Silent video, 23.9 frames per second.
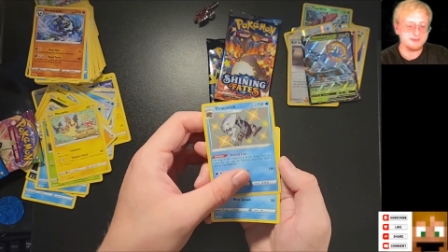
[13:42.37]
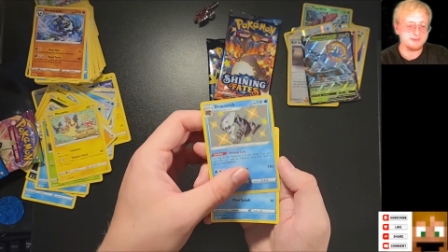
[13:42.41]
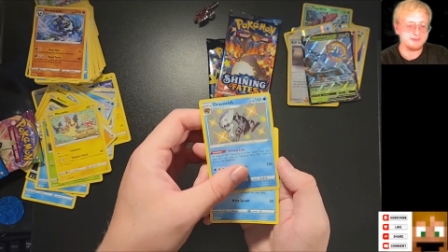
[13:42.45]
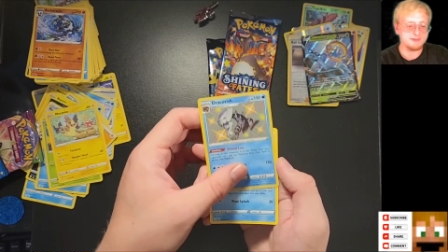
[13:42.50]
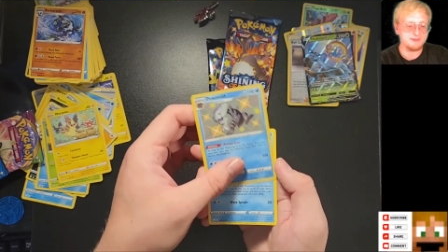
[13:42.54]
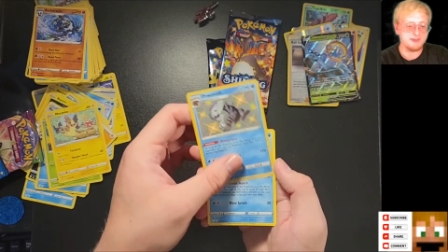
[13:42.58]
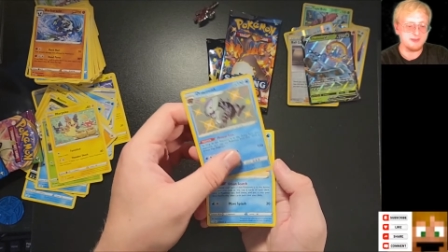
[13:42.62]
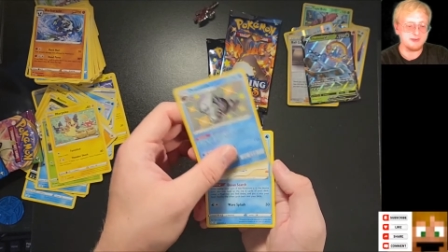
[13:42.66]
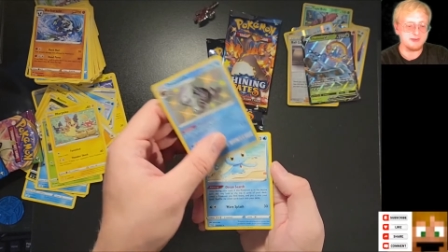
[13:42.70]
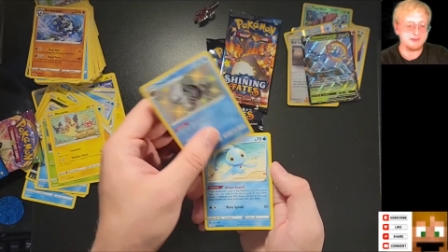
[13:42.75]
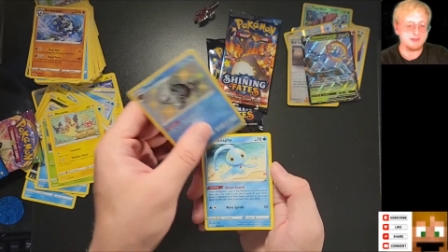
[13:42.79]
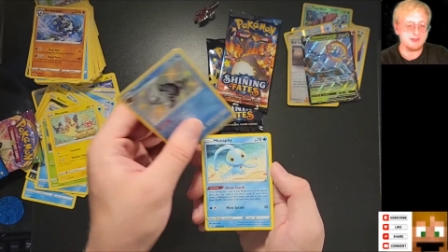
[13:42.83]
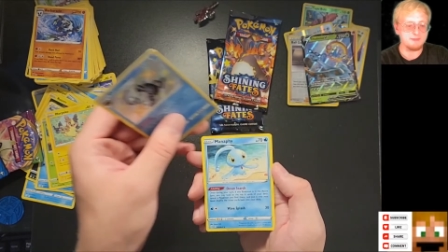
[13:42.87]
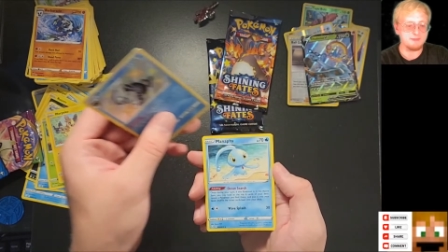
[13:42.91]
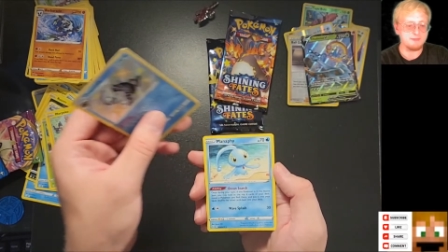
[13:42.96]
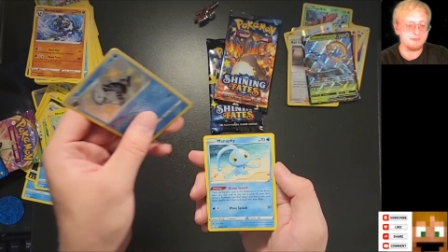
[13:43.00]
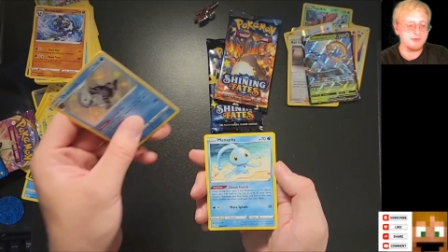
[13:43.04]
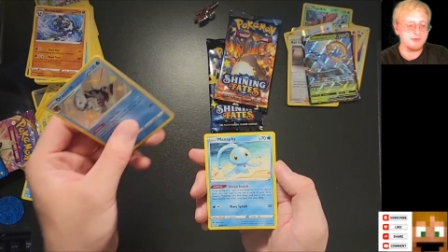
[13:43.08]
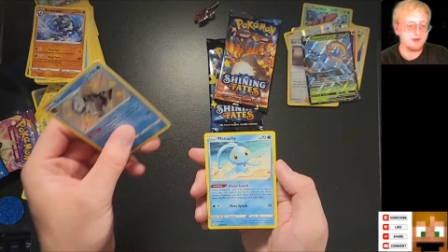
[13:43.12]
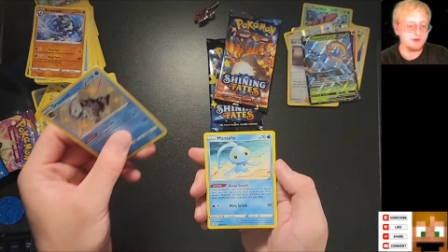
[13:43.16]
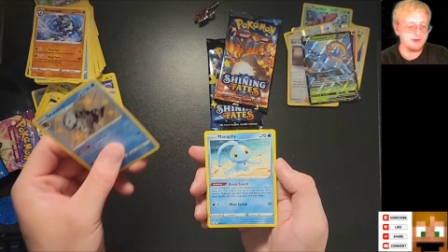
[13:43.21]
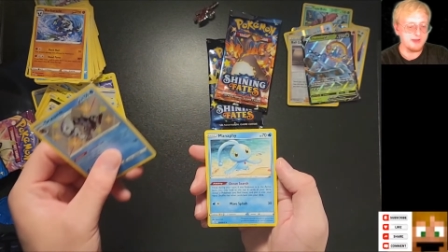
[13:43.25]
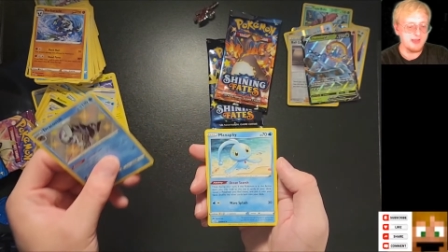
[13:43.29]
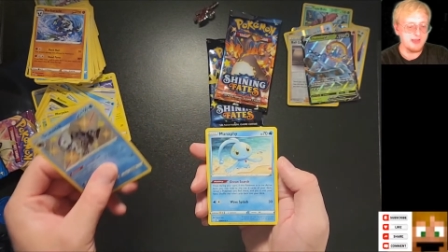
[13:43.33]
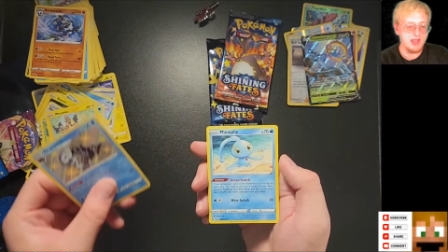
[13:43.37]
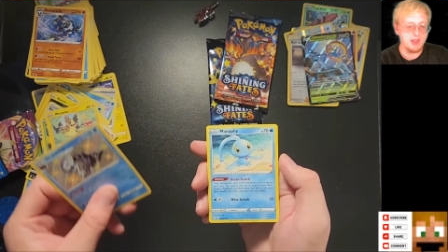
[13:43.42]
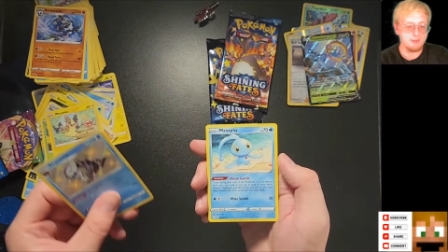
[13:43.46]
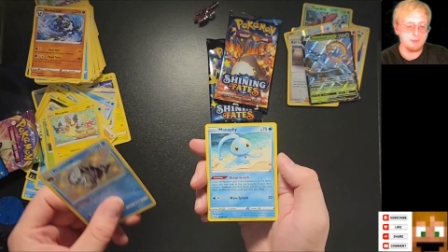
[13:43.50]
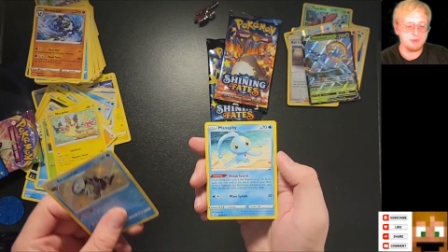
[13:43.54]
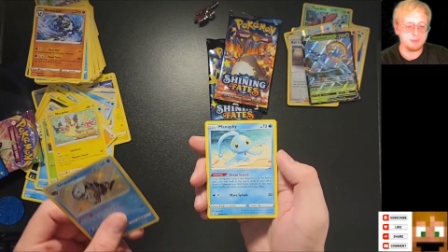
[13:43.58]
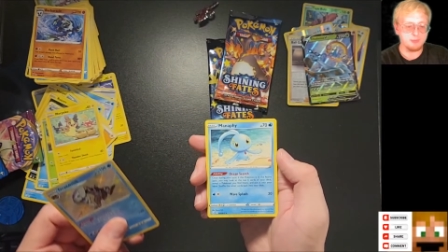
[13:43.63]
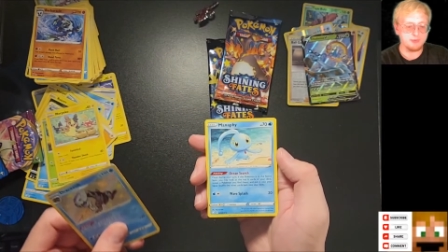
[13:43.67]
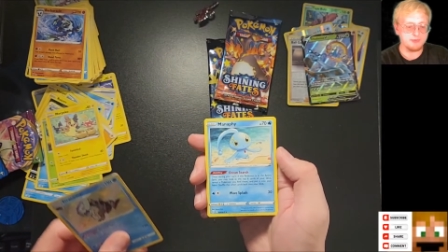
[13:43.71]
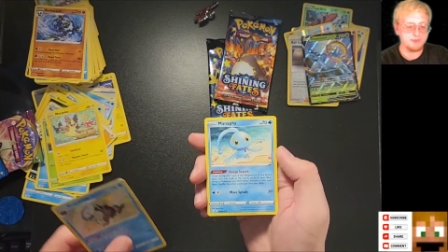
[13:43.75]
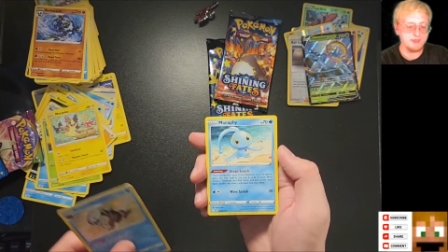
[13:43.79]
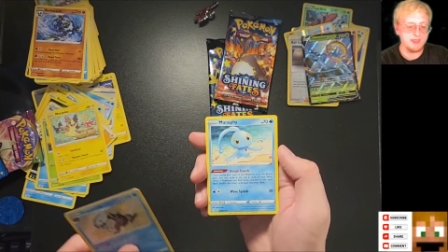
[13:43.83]
exciting. I'm very
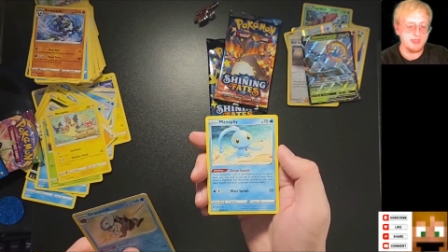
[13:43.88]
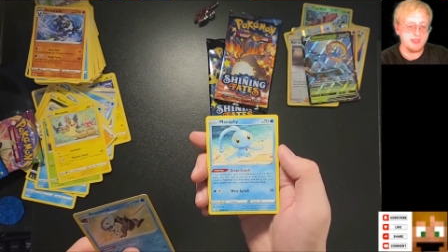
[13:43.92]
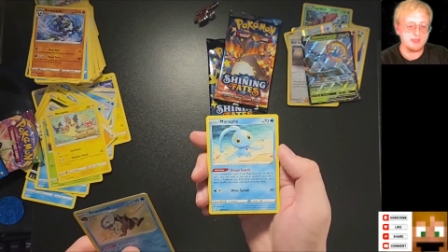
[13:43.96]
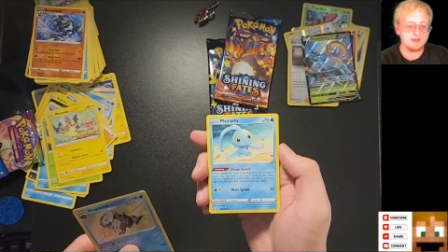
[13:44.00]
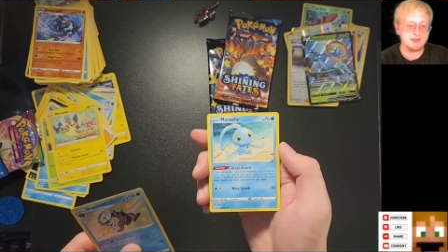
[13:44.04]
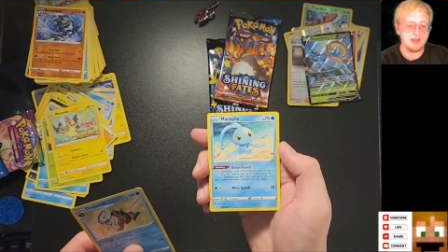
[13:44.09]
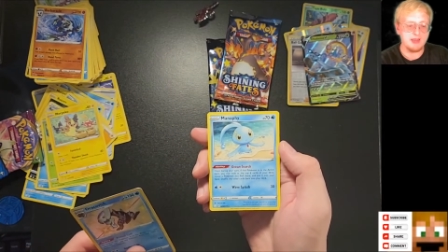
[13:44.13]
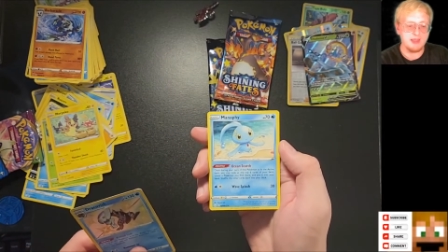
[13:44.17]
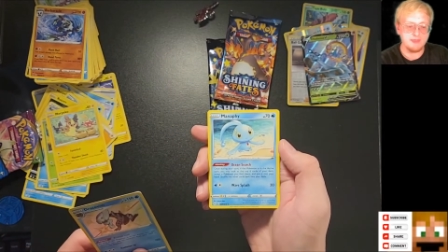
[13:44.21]
happy with that.